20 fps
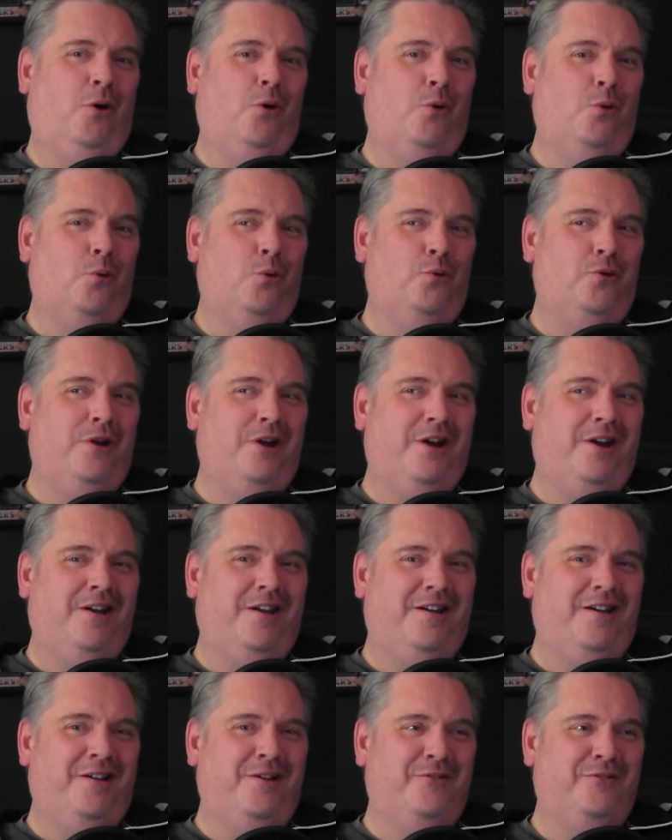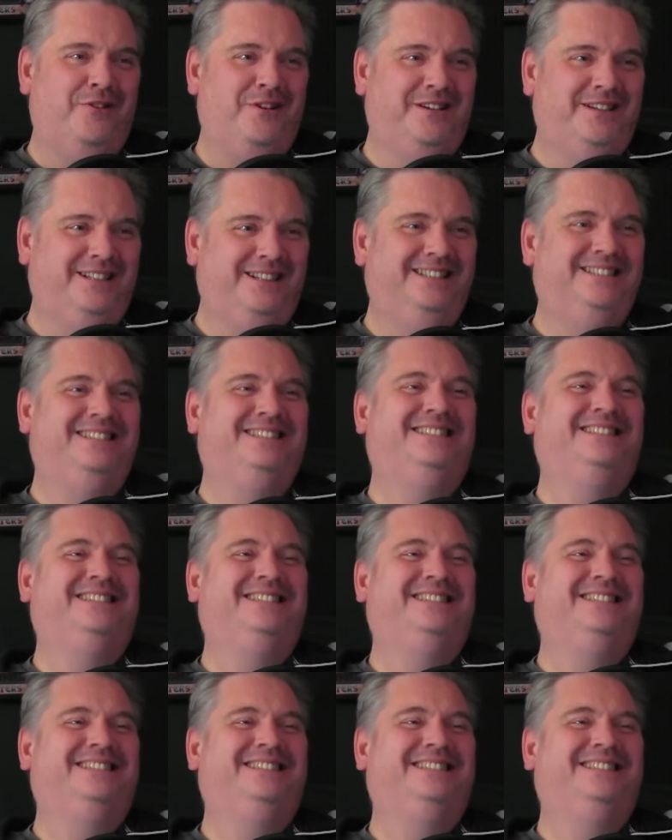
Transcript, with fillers: Oh, There's a lot of David and Goliath